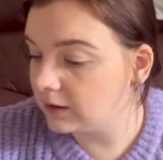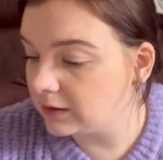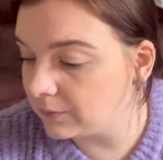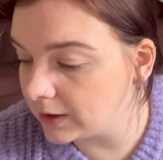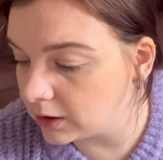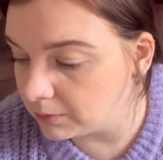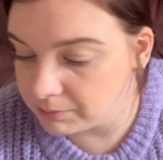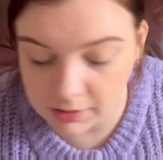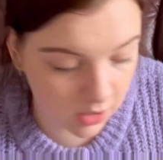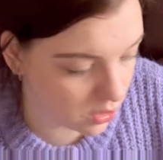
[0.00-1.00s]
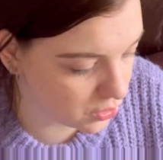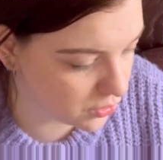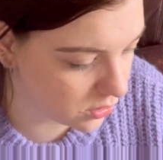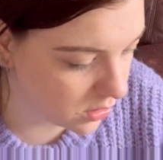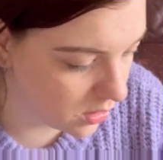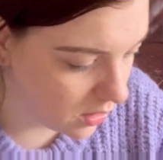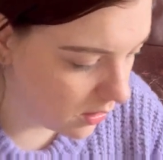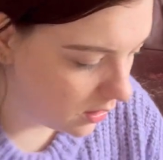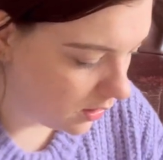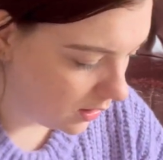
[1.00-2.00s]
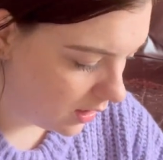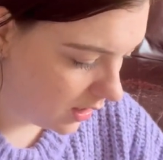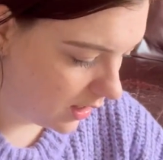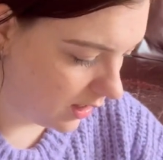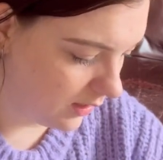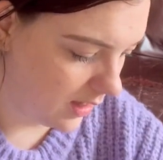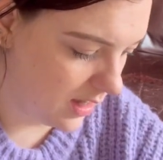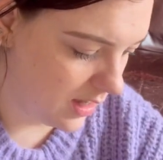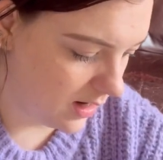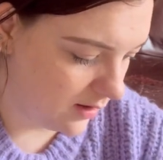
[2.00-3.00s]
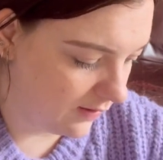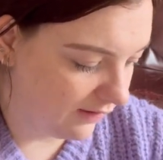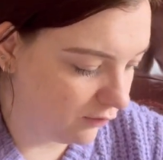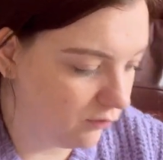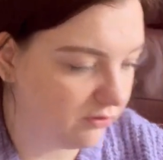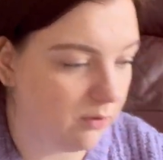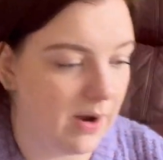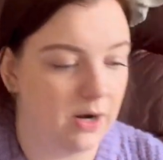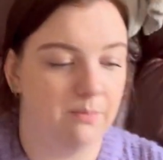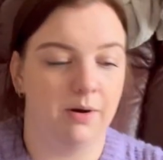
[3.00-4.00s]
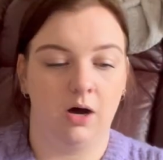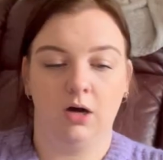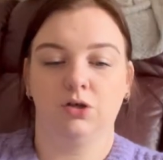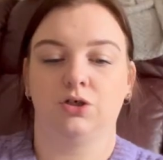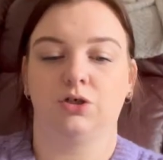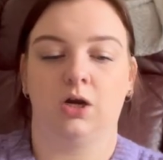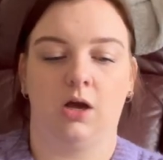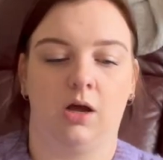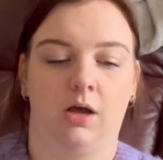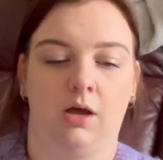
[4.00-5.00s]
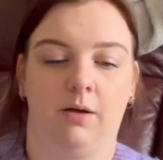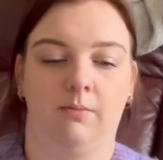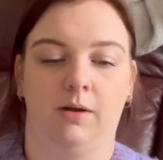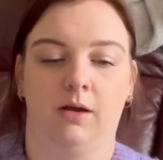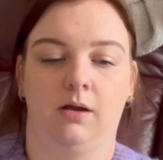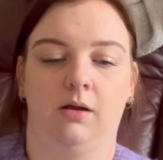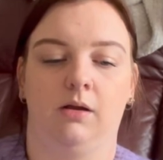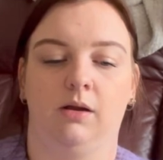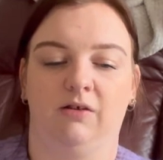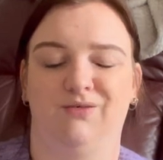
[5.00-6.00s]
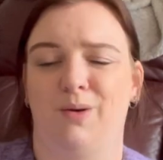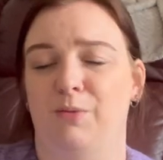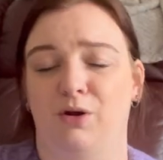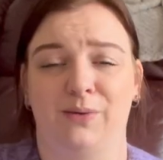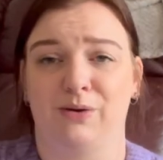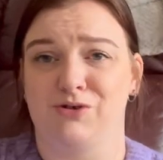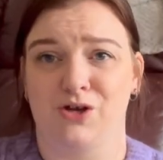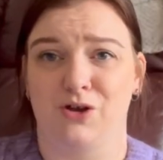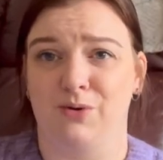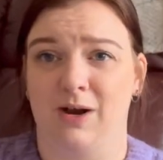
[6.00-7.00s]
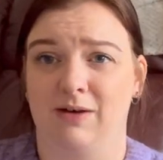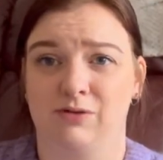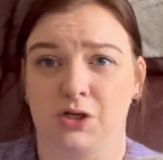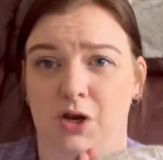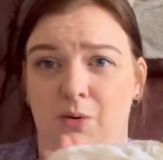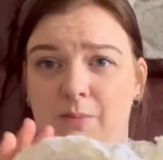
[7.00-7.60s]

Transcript: and that went on Posh. And then this also went on Posh. Um, it's, I'm not going to be able to show you. I'll have to show you on a